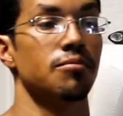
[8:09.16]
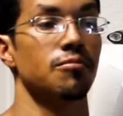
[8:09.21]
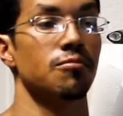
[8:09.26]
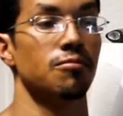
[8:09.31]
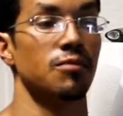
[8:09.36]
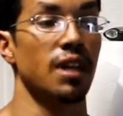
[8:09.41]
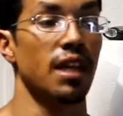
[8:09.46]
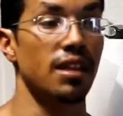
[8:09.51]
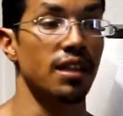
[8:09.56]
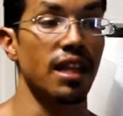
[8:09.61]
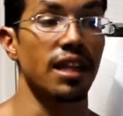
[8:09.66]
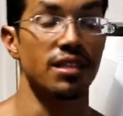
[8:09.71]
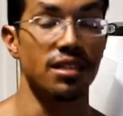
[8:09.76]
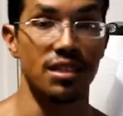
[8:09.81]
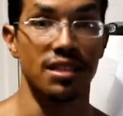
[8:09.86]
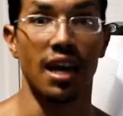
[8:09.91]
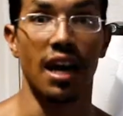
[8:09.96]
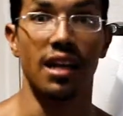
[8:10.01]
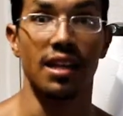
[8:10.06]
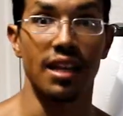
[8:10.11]
let's
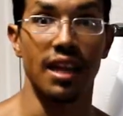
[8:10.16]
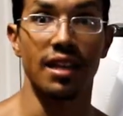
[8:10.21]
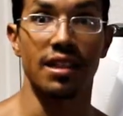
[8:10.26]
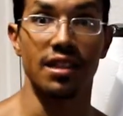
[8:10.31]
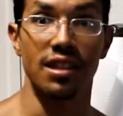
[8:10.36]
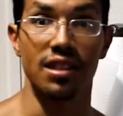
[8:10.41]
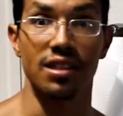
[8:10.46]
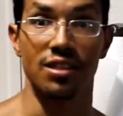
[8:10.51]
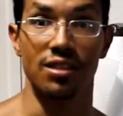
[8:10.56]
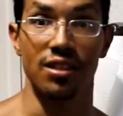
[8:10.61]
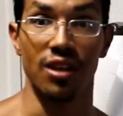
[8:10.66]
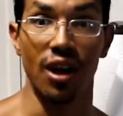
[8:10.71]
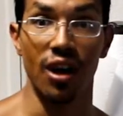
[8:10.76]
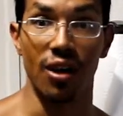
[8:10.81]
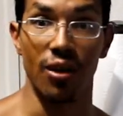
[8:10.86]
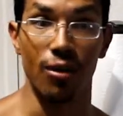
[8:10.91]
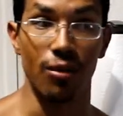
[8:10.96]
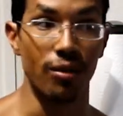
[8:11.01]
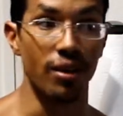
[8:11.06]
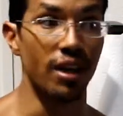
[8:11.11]
not let this
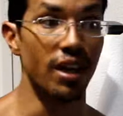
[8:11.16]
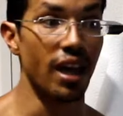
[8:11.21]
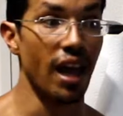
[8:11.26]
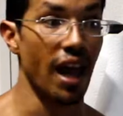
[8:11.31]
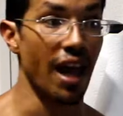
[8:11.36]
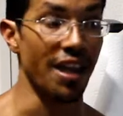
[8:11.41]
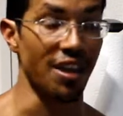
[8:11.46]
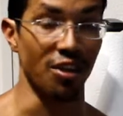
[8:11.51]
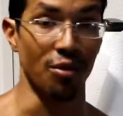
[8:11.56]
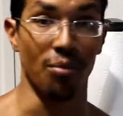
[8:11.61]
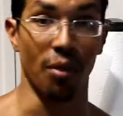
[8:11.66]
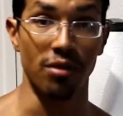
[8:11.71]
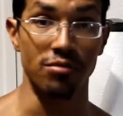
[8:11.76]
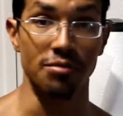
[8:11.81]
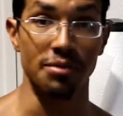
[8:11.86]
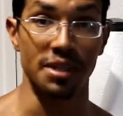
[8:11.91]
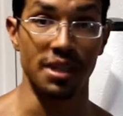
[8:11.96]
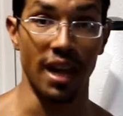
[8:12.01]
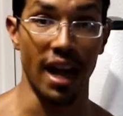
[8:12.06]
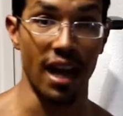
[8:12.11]
go, and you'll
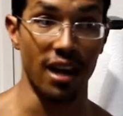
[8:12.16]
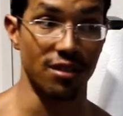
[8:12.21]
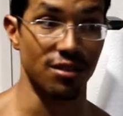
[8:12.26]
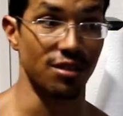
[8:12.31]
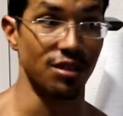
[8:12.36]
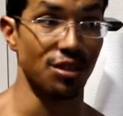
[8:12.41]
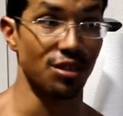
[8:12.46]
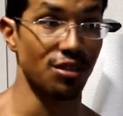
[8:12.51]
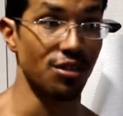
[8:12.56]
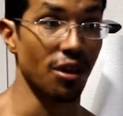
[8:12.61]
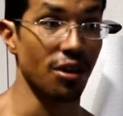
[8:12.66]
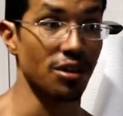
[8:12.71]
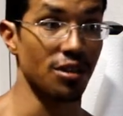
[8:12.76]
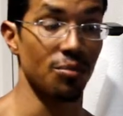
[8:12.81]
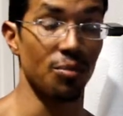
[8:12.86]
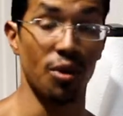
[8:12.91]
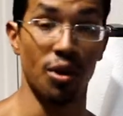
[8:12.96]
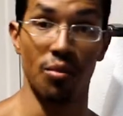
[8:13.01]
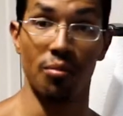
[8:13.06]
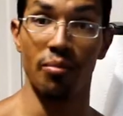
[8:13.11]
probably actually start to
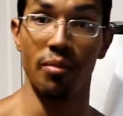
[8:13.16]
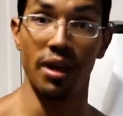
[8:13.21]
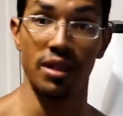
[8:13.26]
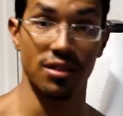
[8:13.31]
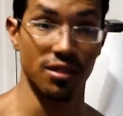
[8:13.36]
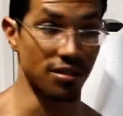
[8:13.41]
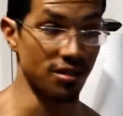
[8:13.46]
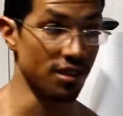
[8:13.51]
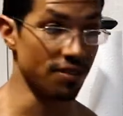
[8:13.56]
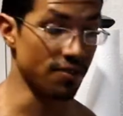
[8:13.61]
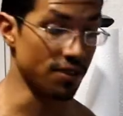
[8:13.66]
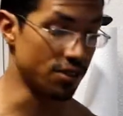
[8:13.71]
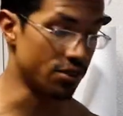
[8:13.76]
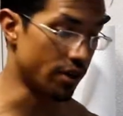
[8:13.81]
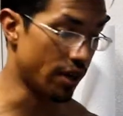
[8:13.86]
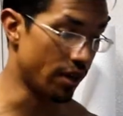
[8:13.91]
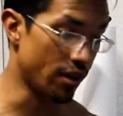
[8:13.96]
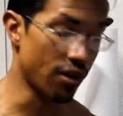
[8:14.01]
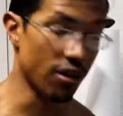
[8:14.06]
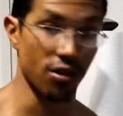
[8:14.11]
burn muscle if you
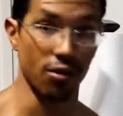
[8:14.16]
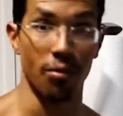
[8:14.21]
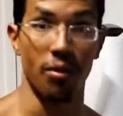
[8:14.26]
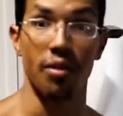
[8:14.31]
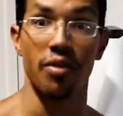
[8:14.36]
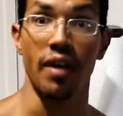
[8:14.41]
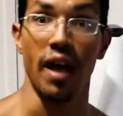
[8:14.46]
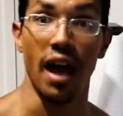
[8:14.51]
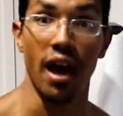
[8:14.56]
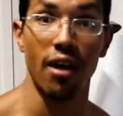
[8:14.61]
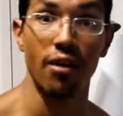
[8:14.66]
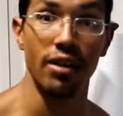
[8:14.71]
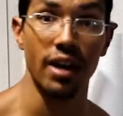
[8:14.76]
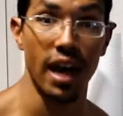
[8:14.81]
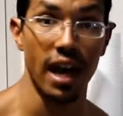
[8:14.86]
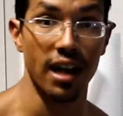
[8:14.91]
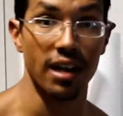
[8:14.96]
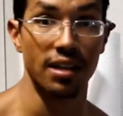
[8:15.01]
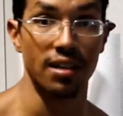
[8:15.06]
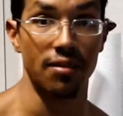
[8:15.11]
try harder without
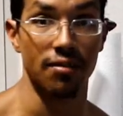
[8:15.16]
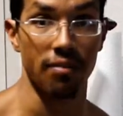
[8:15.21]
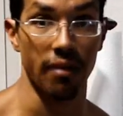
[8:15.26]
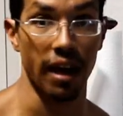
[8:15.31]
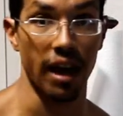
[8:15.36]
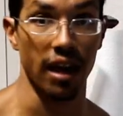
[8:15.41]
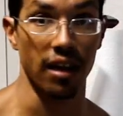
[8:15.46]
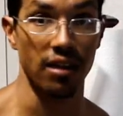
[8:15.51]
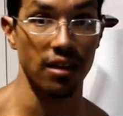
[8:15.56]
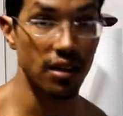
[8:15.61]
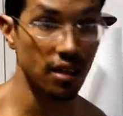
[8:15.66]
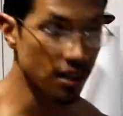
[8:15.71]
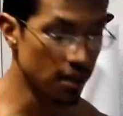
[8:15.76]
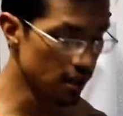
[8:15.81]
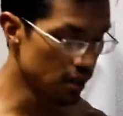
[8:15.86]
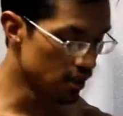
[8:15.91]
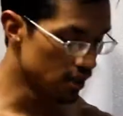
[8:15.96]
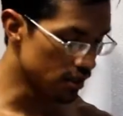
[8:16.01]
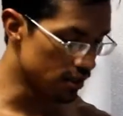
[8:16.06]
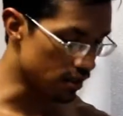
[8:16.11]
adding the fat.
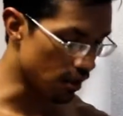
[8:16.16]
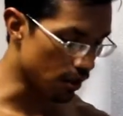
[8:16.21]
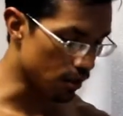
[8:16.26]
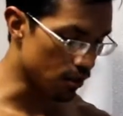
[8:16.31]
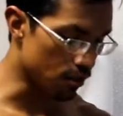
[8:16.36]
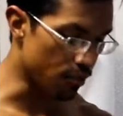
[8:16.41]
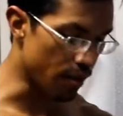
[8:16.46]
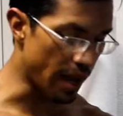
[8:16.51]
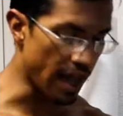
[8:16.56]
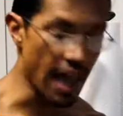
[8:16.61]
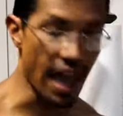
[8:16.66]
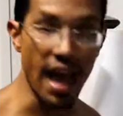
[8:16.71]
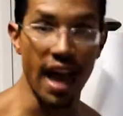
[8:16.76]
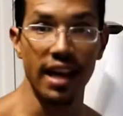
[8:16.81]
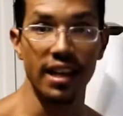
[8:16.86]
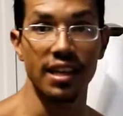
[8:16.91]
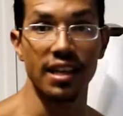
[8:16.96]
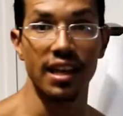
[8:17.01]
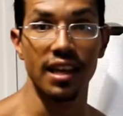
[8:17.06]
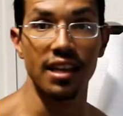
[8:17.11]
So by
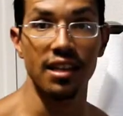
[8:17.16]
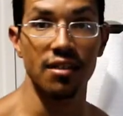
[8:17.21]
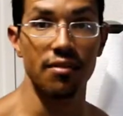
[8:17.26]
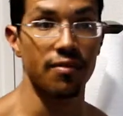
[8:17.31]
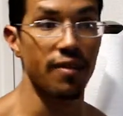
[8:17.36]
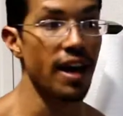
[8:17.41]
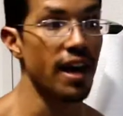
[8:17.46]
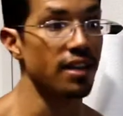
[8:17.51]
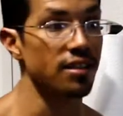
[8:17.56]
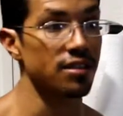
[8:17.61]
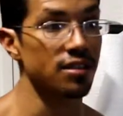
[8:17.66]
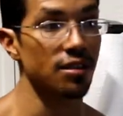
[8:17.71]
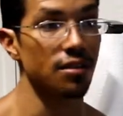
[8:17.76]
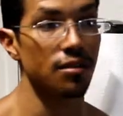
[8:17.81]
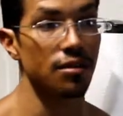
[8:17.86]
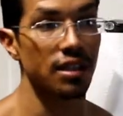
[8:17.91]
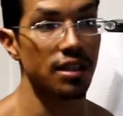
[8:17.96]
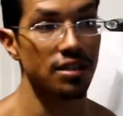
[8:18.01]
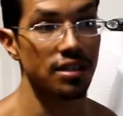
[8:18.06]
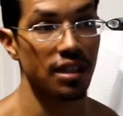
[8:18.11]
adding in the fat,
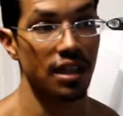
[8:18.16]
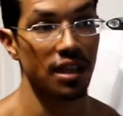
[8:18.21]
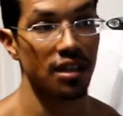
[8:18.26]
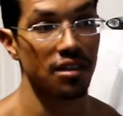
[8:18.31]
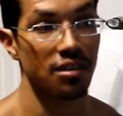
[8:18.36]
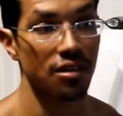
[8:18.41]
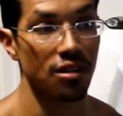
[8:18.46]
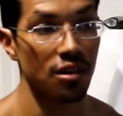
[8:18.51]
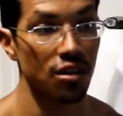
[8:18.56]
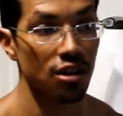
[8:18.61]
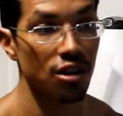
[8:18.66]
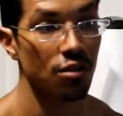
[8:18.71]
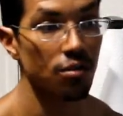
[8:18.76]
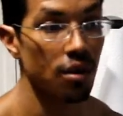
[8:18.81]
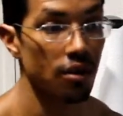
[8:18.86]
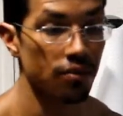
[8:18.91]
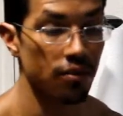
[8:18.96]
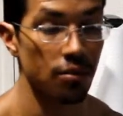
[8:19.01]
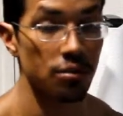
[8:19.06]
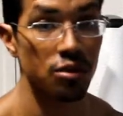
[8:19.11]
so let's say you
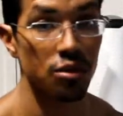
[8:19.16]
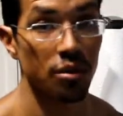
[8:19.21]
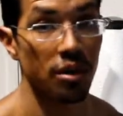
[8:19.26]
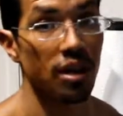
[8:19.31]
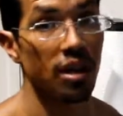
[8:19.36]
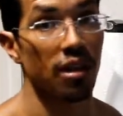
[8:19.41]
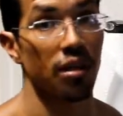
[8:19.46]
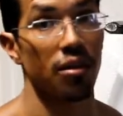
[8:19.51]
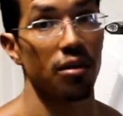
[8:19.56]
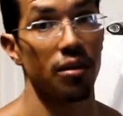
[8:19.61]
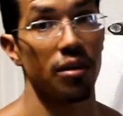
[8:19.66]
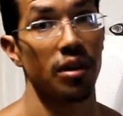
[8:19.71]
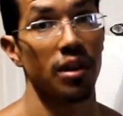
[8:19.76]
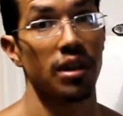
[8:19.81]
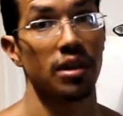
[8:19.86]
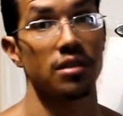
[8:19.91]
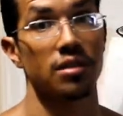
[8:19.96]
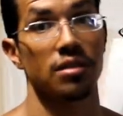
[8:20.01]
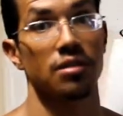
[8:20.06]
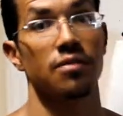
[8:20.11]
went from 20 to
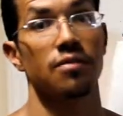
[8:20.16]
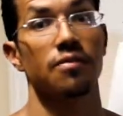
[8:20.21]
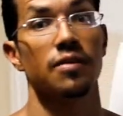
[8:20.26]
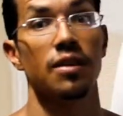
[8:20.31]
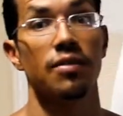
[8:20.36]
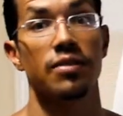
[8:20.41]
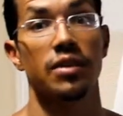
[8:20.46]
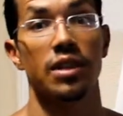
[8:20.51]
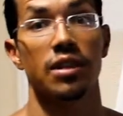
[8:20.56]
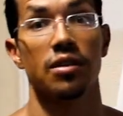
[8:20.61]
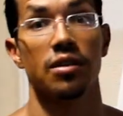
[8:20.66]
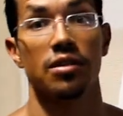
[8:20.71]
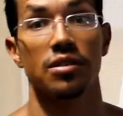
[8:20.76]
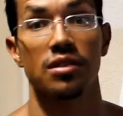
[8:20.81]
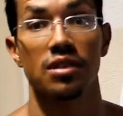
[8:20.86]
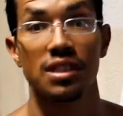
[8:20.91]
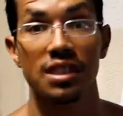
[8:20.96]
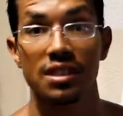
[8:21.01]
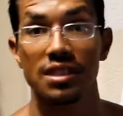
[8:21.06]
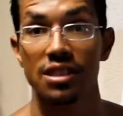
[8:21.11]
30 to 50 or
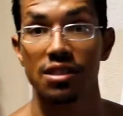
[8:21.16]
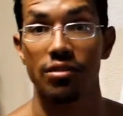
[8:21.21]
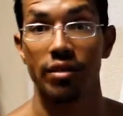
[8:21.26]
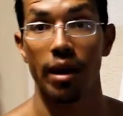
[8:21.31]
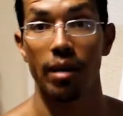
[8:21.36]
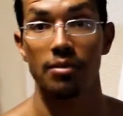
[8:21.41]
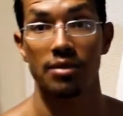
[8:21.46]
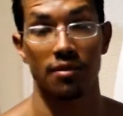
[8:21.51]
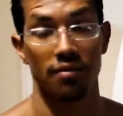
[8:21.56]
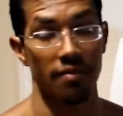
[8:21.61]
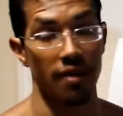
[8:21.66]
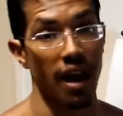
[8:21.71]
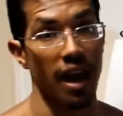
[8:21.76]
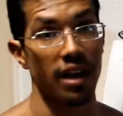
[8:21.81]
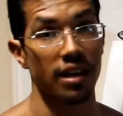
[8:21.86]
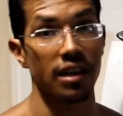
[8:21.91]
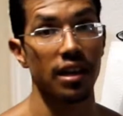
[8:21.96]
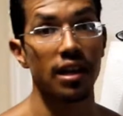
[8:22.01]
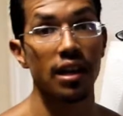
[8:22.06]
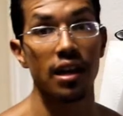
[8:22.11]
60 grams of
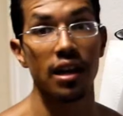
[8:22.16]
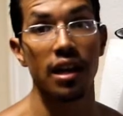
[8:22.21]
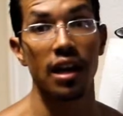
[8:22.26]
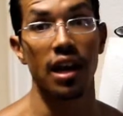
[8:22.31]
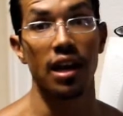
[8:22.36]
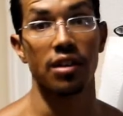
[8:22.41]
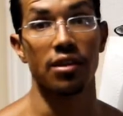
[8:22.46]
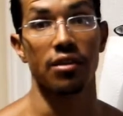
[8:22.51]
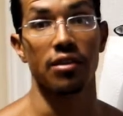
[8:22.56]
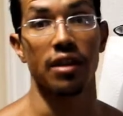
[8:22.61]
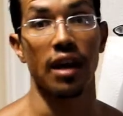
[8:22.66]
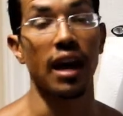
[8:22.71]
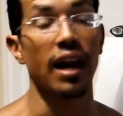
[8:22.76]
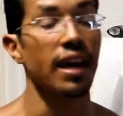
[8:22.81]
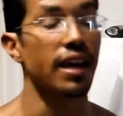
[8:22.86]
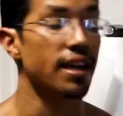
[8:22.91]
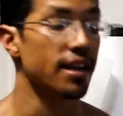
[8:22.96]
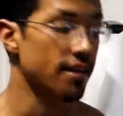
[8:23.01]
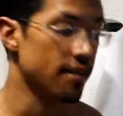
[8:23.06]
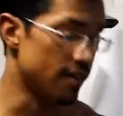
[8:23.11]
fat in your
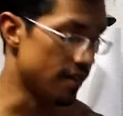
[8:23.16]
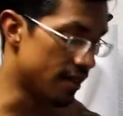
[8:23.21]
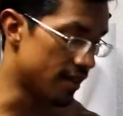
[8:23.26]
diet,